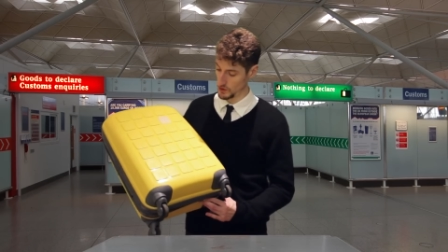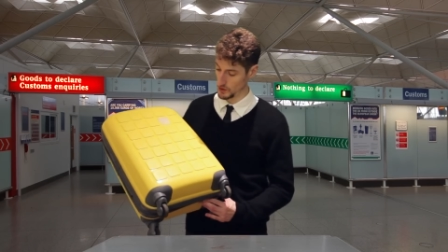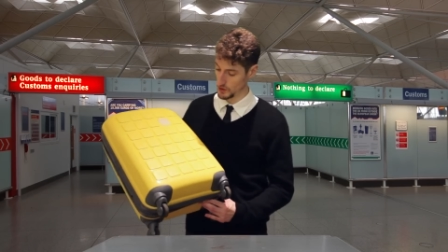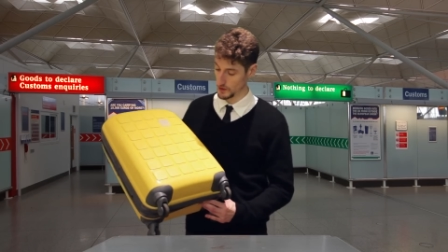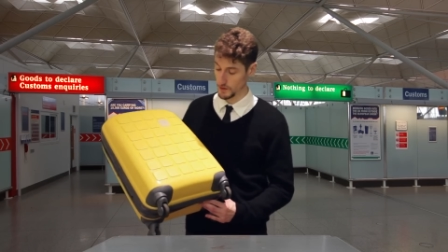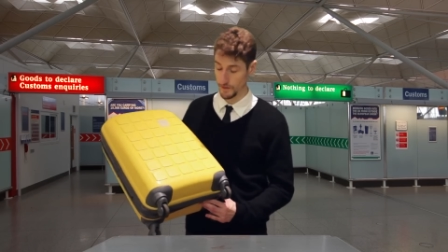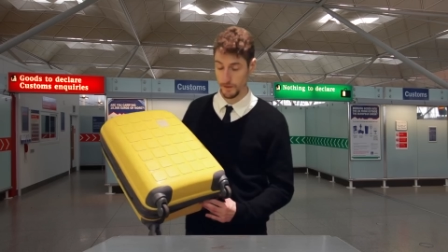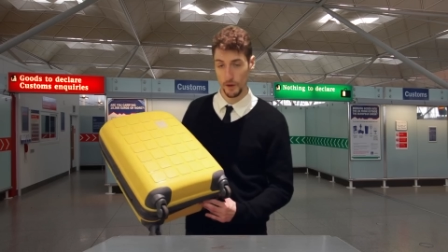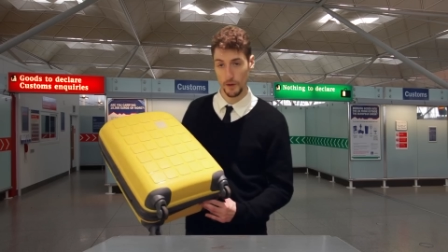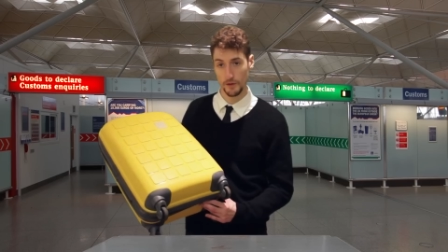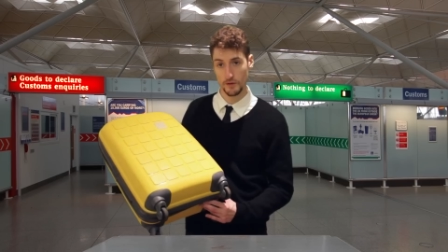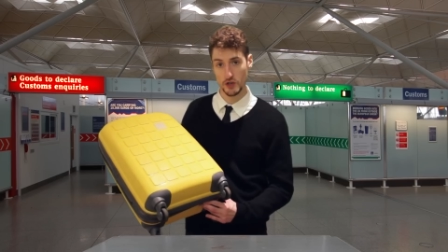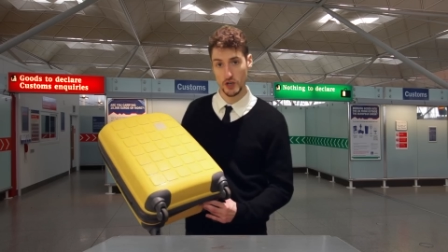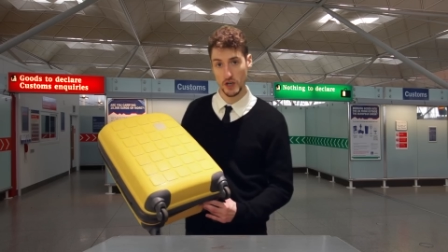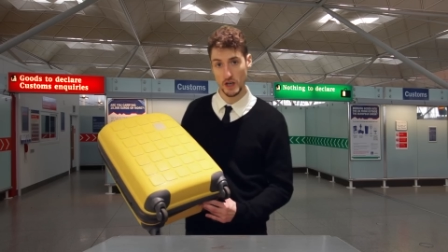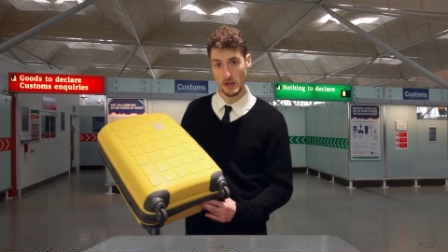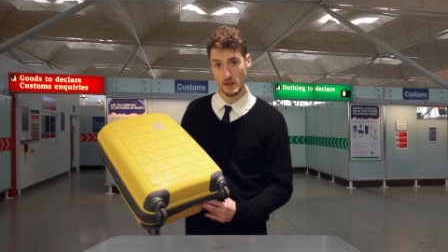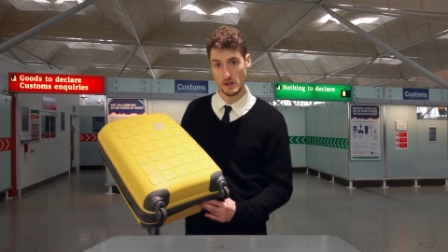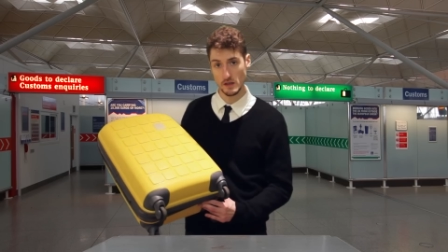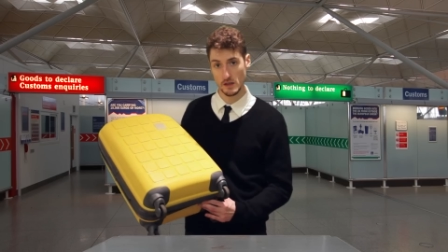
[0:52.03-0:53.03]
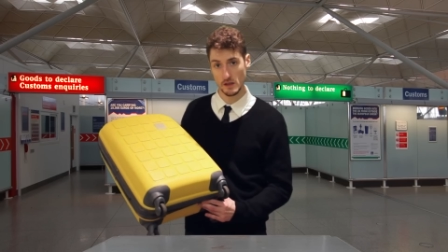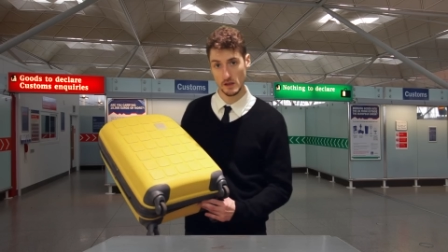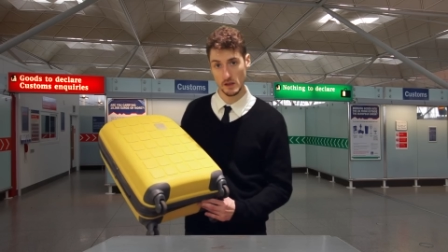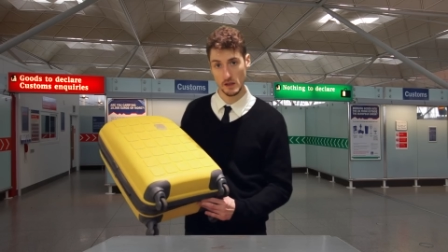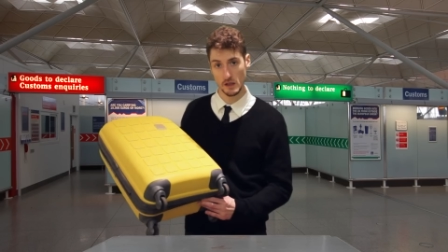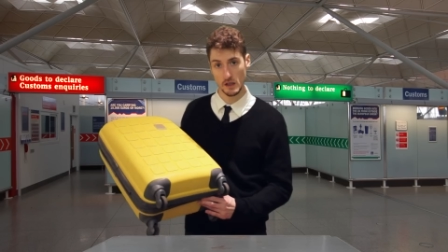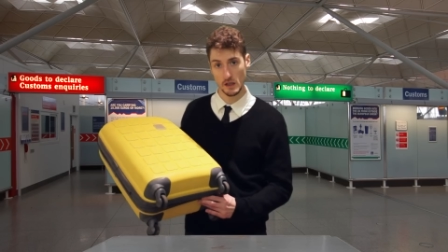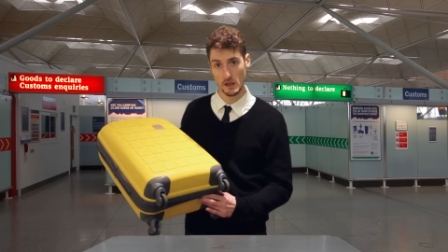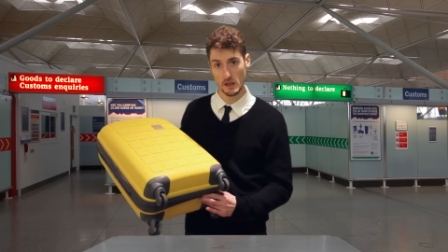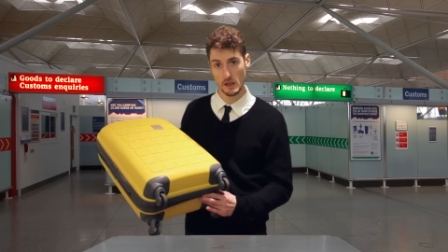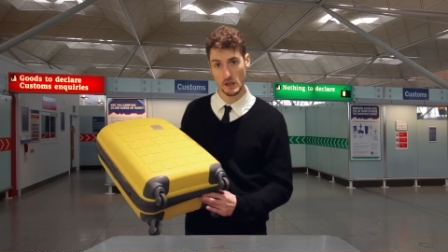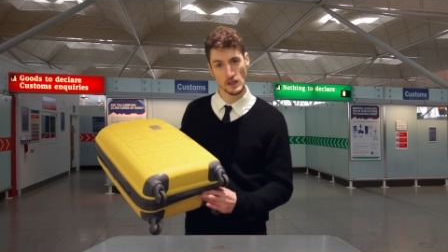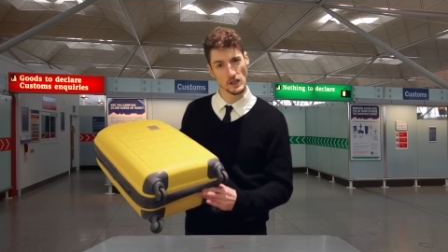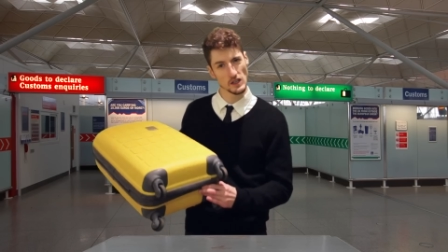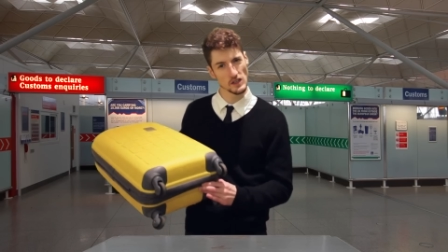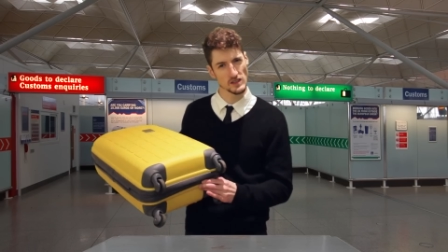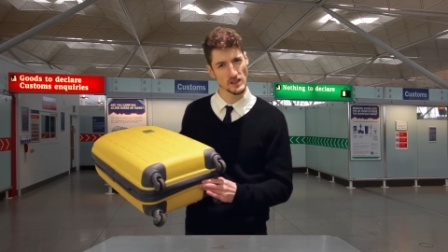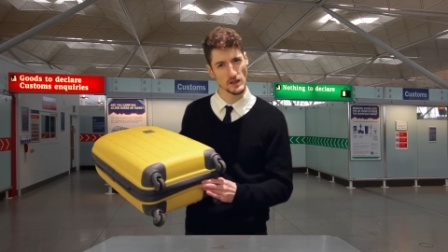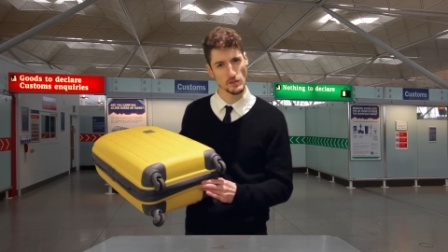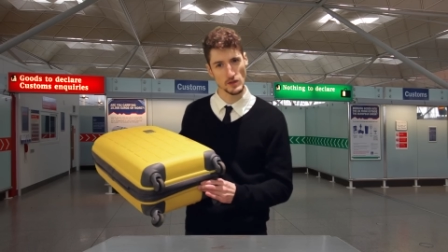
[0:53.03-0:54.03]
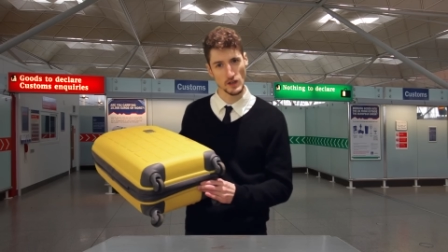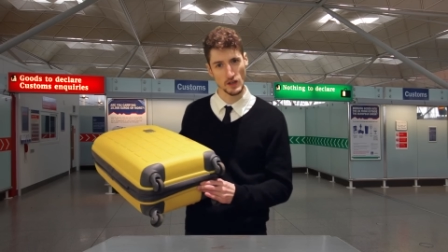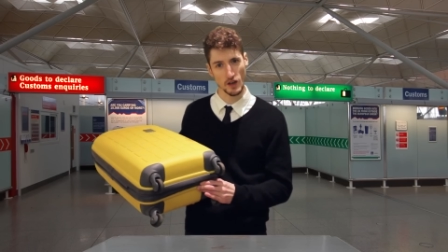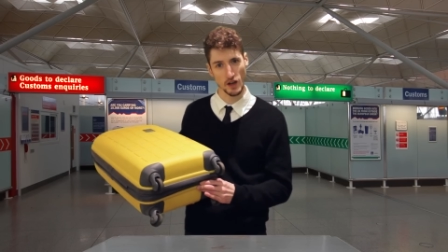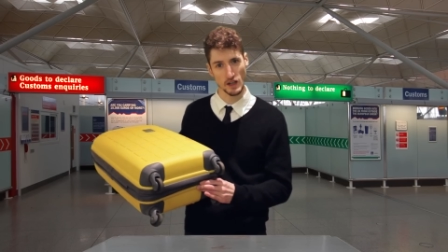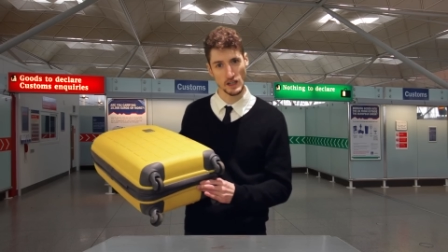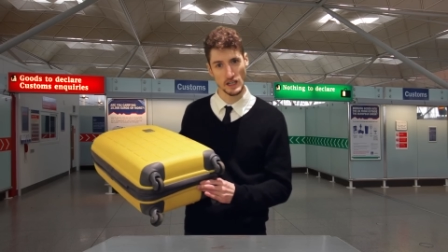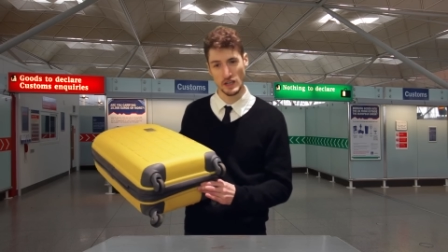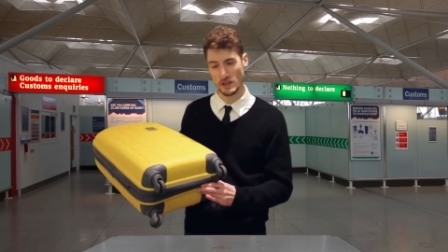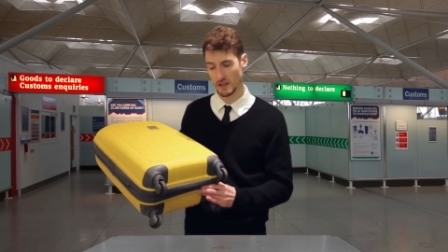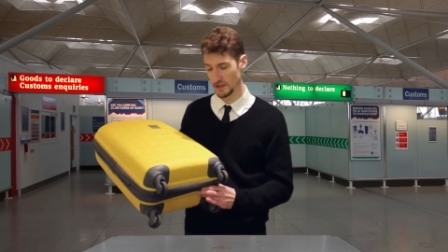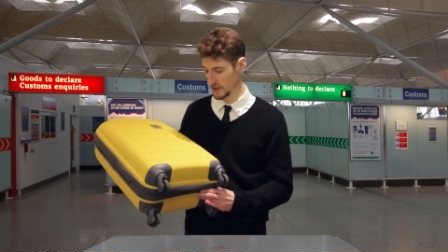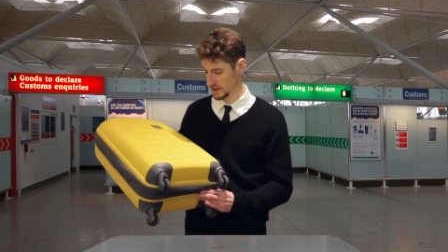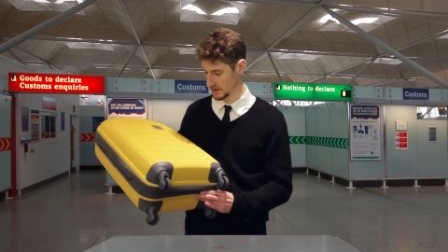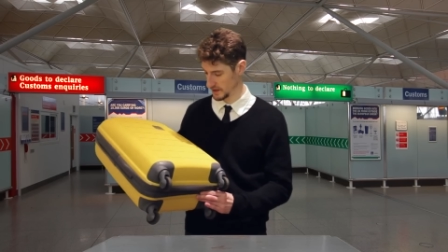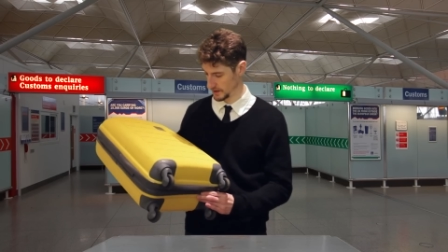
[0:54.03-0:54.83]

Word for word: Just full of cheese? Seems unlikely, doesn't it,